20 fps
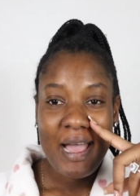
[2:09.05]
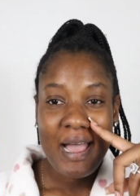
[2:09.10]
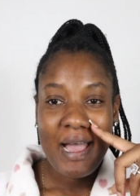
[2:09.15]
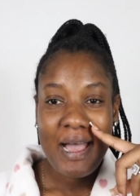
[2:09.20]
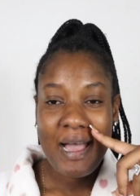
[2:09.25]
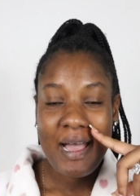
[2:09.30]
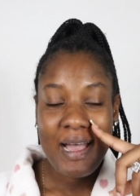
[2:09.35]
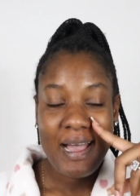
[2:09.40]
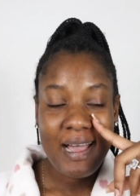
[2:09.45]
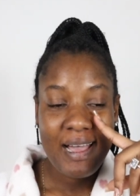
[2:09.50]

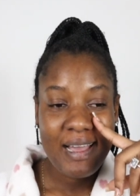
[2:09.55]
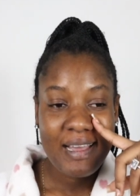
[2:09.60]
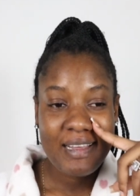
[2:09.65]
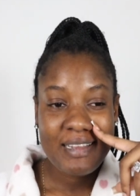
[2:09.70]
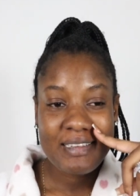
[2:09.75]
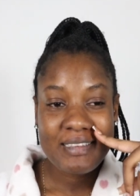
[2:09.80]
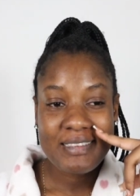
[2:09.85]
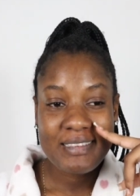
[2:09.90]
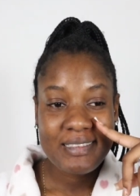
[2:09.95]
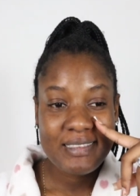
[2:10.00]

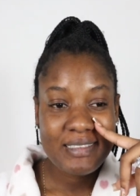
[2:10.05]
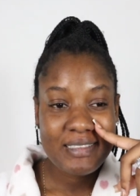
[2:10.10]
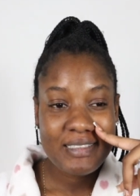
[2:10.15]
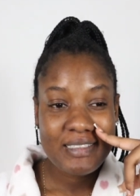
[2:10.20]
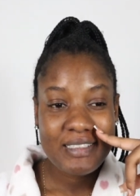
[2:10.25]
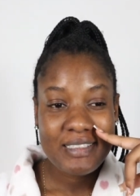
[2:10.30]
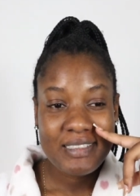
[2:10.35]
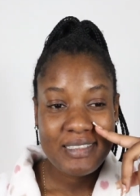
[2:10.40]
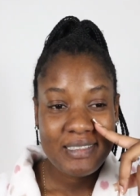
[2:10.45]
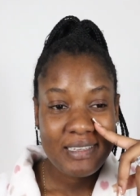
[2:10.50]
And
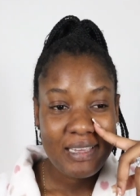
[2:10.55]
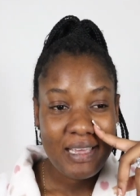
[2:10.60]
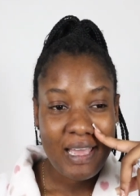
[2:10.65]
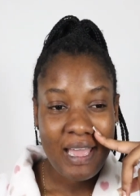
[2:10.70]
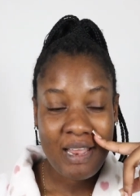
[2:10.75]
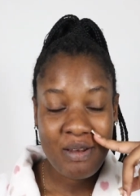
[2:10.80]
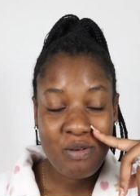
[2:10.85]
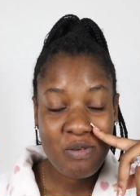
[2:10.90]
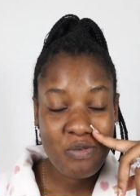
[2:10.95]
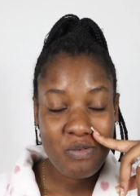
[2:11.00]

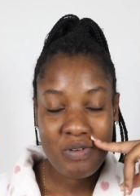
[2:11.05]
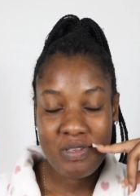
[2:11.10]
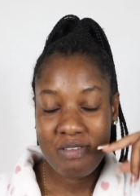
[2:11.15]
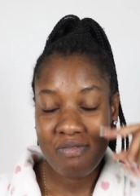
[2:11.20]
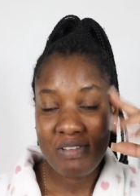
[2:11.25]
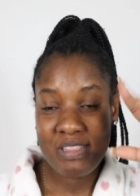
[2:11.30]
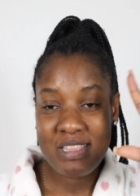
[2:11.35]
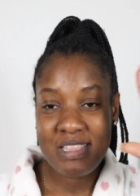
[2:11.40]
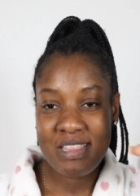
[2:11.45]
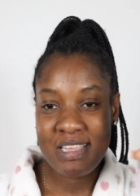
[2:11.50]
I don't know, if
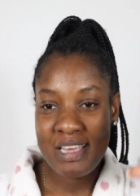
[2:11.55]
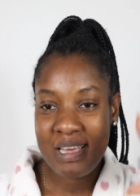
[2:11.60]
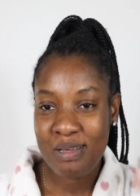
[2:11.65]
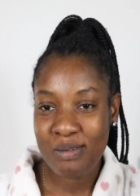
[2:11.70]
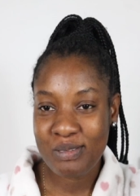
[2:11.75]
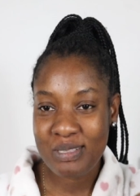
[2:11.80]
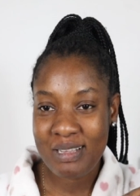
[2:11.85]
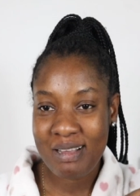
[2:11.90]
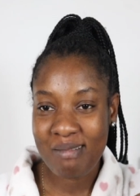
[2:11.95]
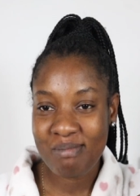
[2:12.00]
anything
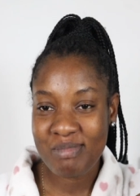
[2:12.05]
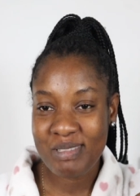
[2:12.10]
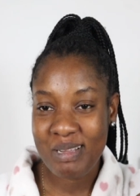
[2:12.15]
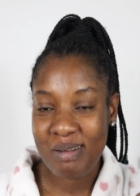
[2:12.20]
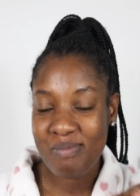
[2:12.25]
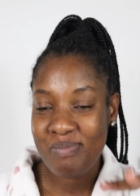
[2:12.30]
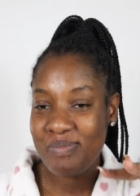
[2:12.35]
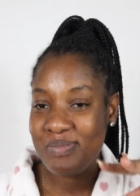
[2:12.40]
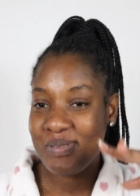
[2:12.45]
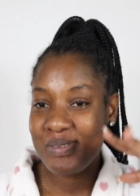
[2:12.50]
else comes
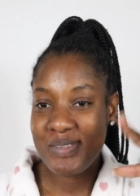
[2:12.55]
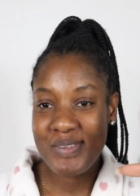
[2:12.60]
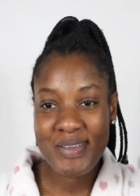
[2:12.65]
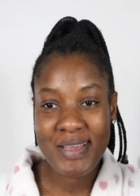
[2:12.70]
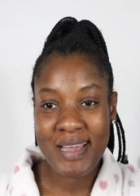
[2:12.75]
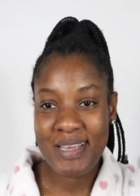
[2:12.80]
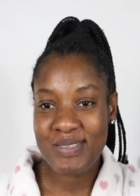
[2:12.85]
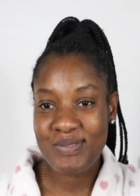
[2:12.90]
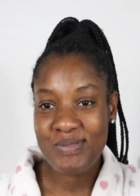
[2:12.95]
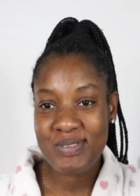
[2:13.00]
up, you
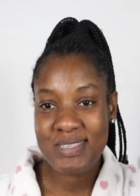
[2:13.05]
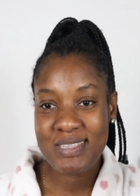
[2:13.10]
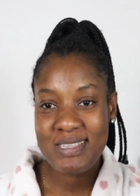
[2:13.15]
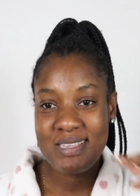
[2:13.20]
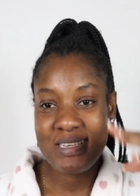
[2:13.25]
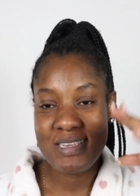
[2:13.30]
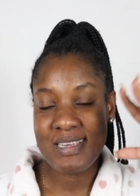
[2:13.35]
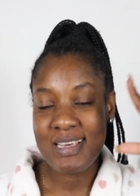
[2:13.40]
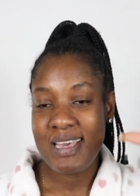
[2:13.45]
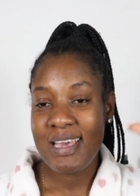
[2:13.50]
guys will
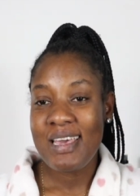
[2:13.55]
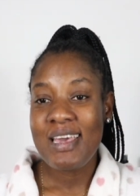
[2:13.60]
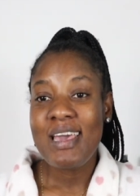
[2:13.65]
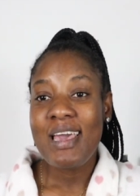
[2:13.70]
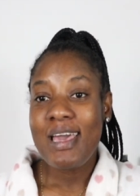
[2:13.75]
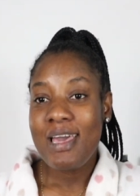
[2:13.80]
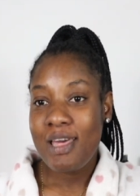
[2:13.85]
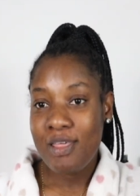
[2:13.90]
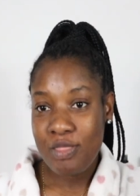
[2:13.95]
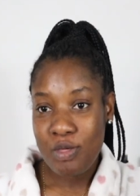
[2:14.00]
see
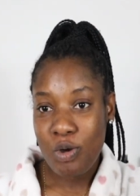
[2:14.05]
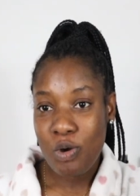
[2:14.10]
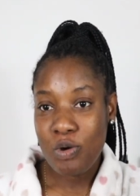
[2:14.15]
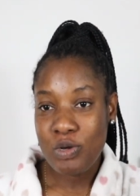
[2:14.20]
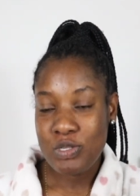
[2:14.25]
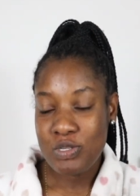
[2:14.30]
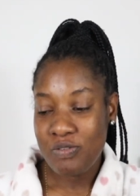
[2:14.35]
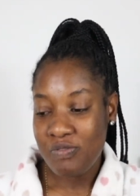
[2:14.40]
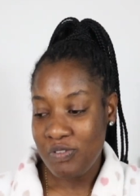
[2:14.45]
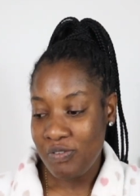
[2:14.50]
in the
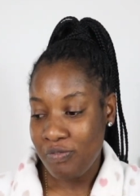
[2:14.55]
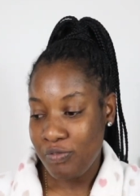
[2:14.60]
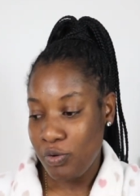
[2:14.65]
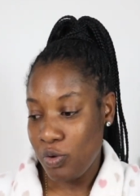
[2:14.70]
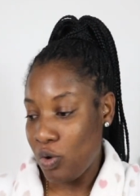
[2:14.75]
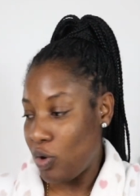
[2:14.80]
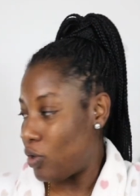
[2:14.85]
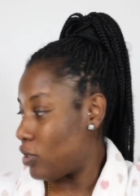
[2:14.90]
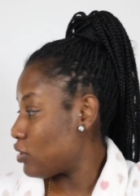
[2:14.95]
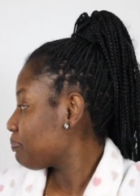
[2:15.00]
course of the
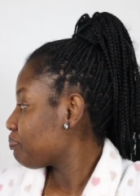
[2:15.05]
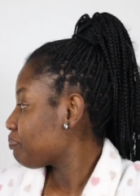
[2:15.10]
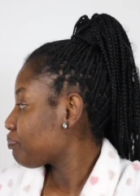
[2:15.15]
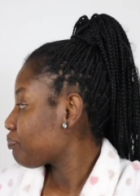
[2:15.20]
vlog.